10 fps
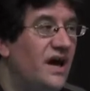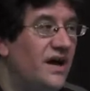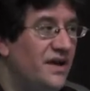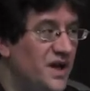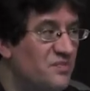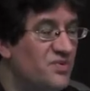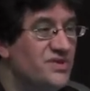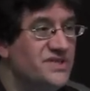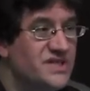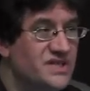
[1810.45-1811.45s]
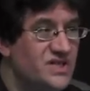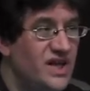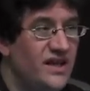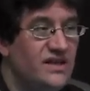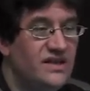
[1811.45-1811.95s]
on April
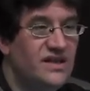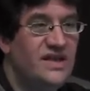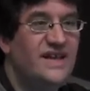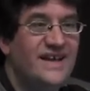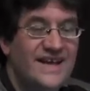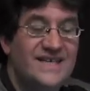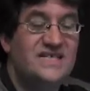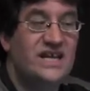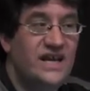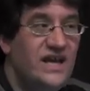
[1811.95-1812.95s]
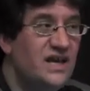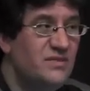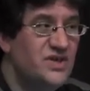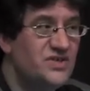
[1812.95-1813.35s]
16th at 10 a.m.